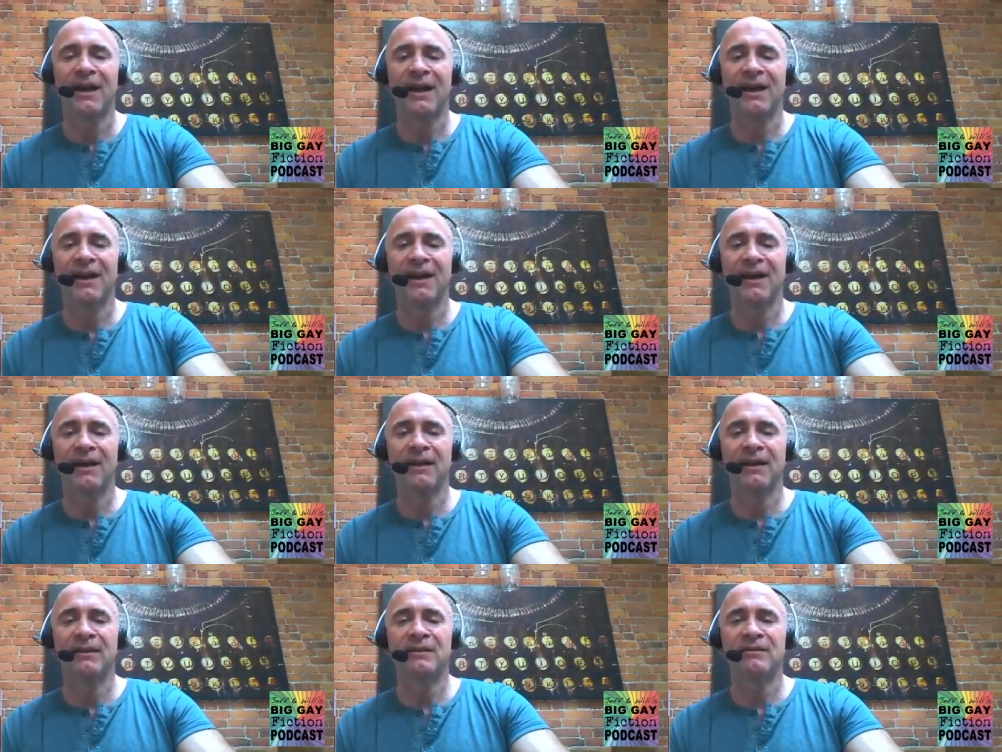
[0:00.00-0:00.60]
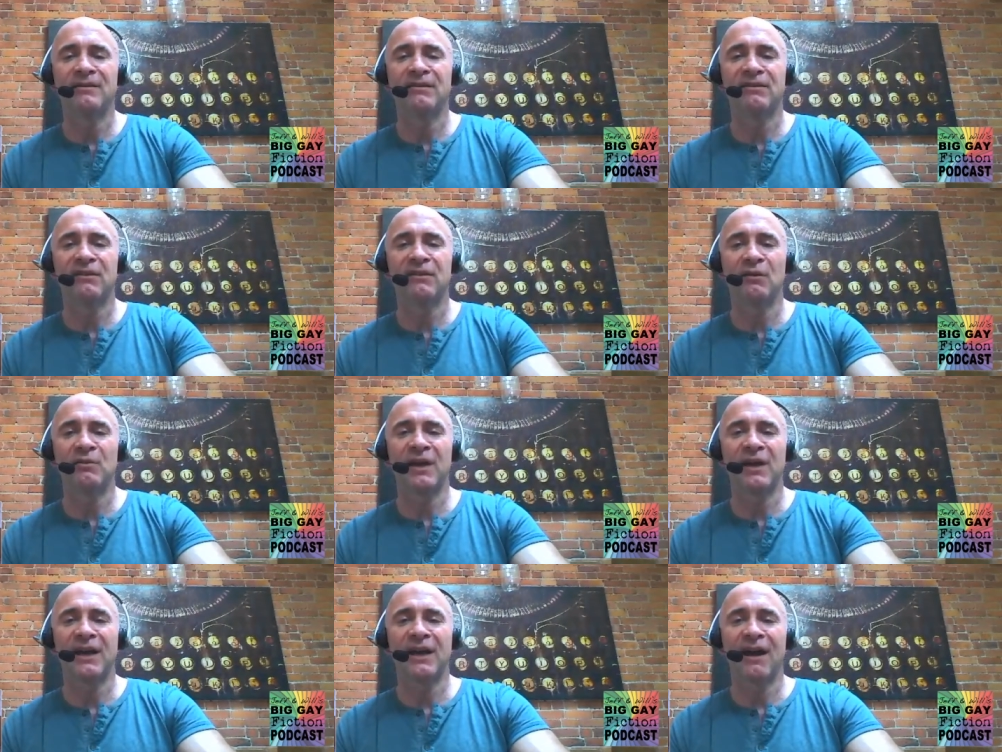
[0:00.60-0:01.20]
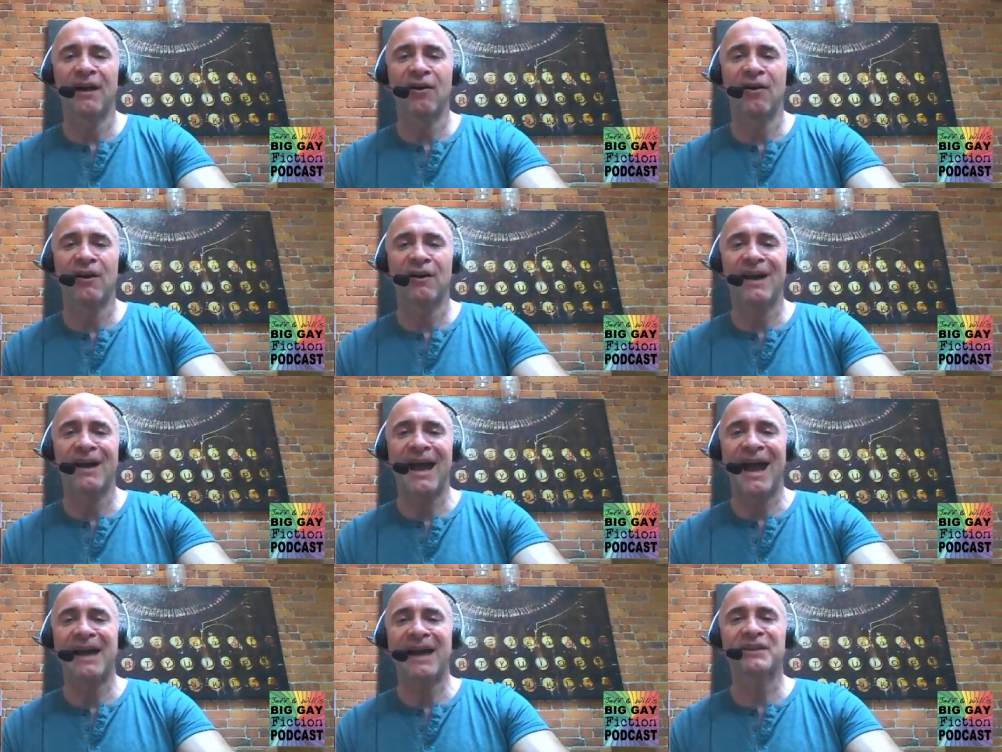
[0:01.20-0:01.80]
and so they
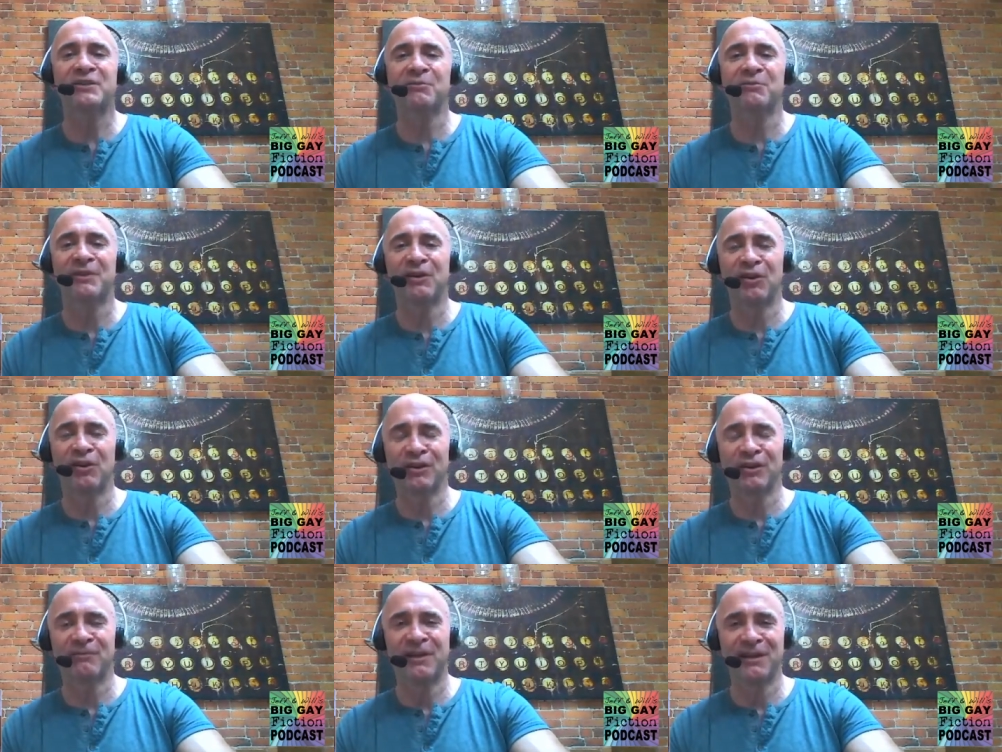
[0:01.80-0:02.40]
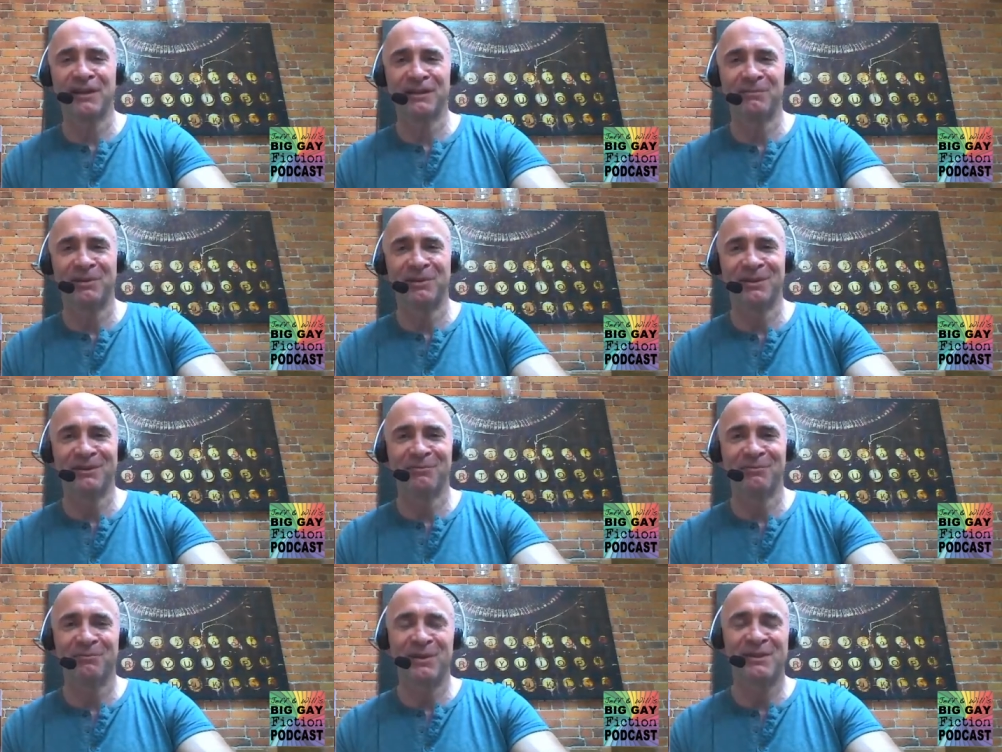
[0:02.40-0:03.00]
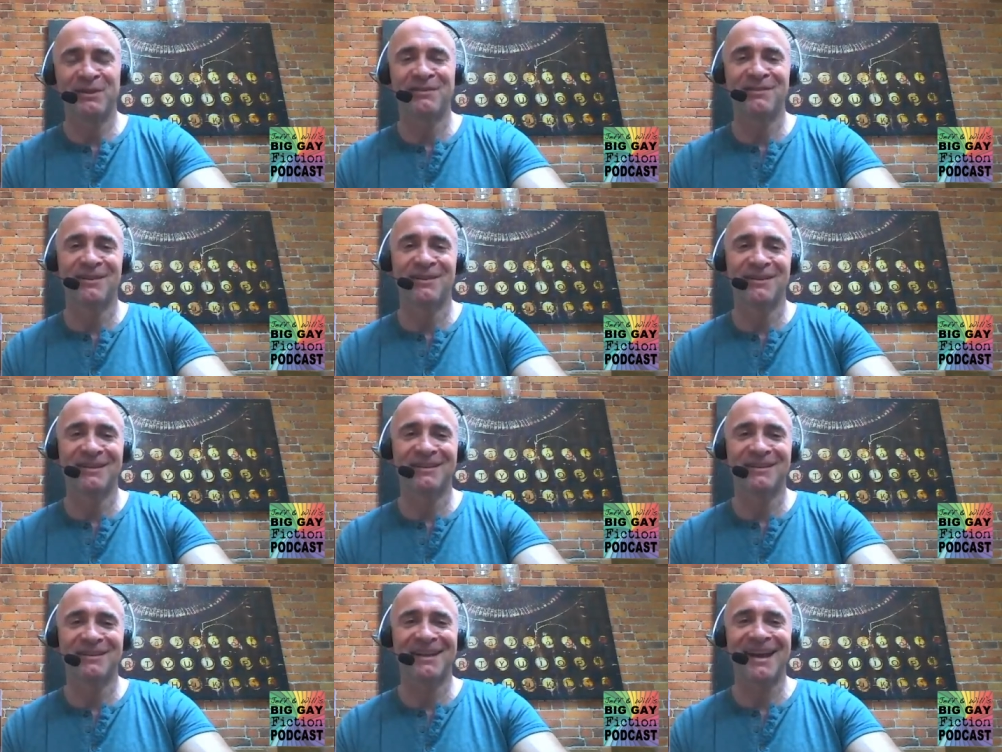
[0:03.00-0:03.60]
are actually all available with
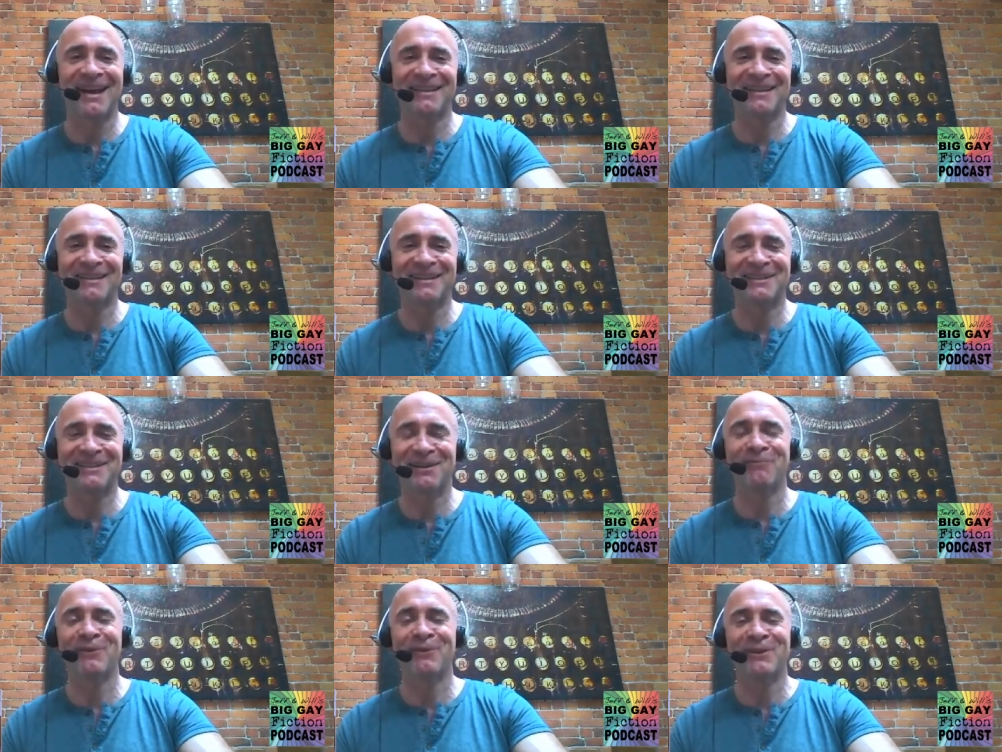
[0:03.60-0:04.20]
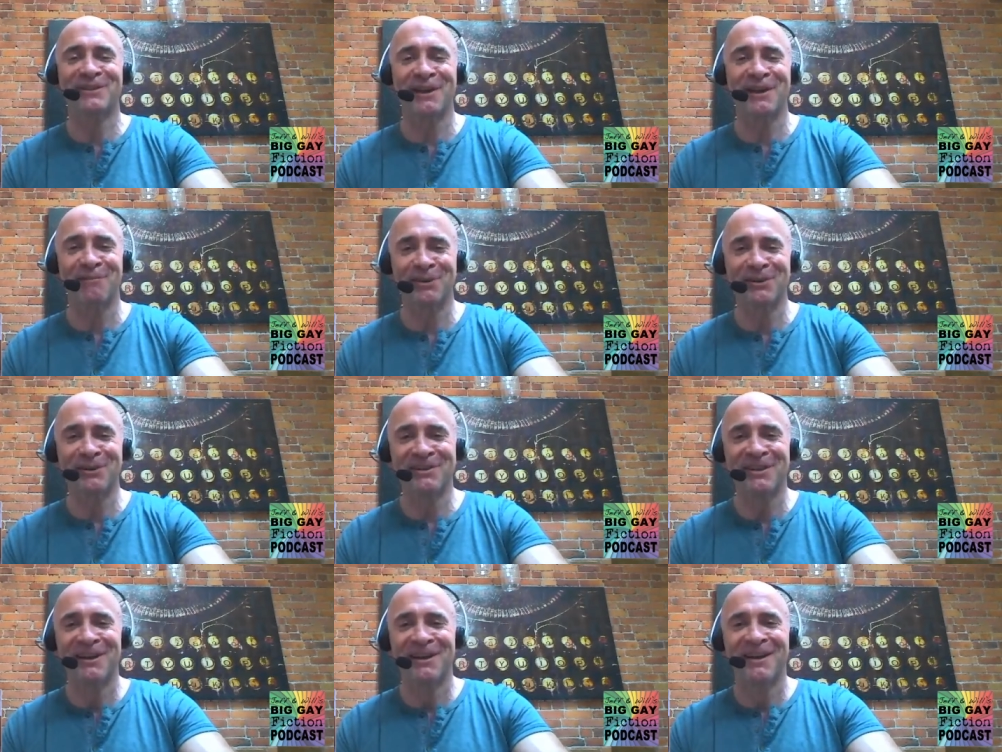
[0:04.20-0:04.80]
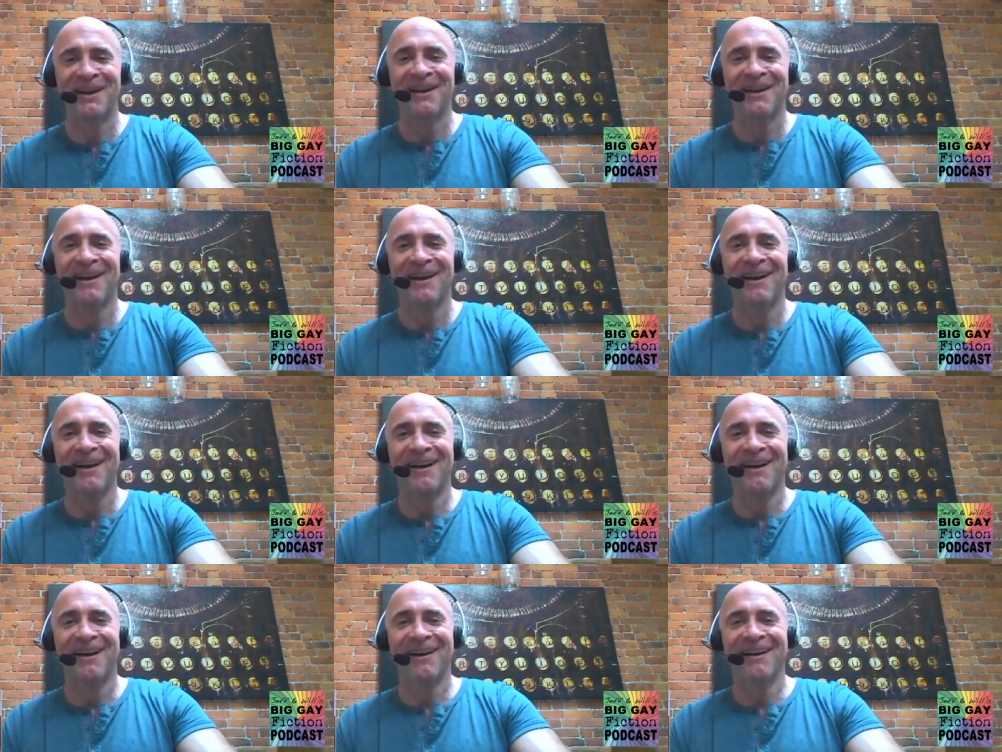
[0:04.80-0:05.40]
sadly different covers
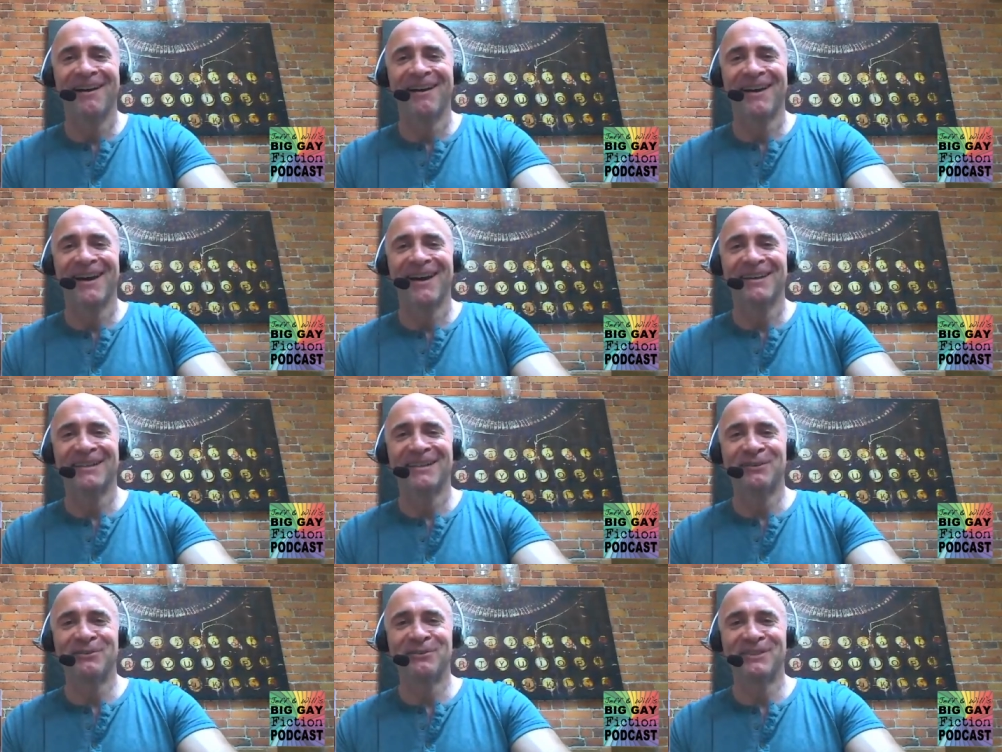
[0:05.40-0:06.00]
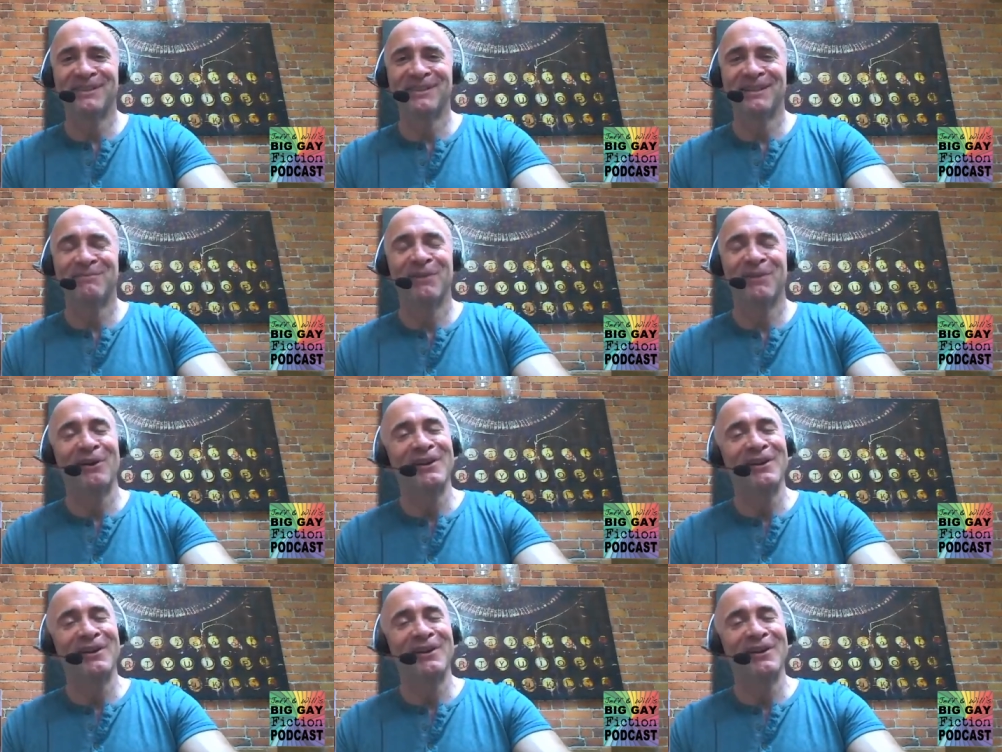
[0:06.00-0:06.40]
at Loose Id.